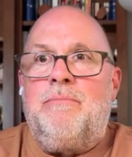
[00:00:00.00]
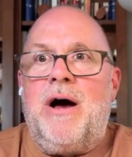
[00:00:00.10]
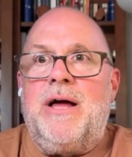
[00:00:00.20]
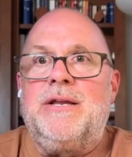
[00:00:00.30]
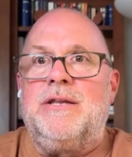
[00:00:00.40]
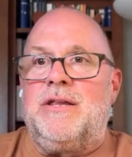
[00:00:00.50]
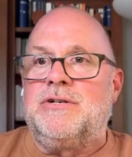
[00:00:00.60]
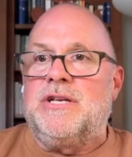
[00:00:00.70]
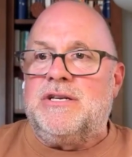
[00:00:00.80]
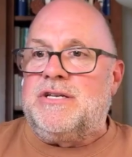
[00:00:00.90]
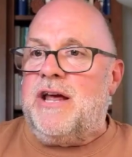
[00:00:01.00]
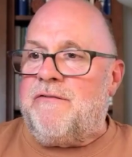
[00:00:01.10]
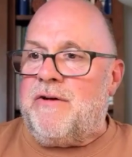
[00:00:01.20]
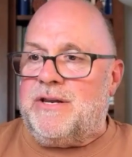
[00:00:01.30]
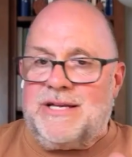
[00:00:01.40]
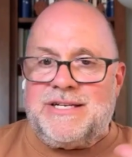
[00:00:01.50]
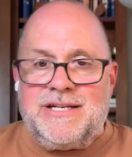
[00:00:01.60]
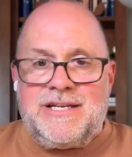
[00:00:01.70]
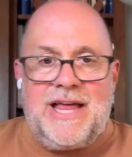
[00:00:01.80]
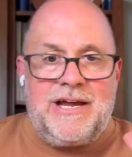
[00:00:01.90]
But there's a different, this
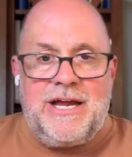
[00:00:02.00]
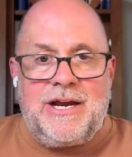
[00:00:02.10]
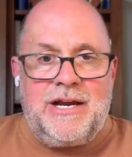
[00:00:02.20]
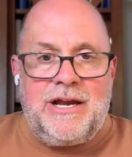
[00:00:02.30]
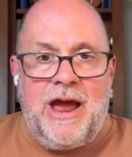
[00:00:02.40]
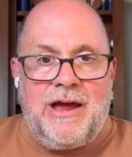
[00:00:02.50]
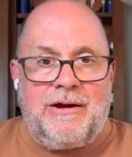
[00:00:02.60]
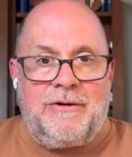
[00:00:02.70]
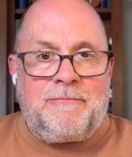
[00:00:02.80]
gets to that yin and yang.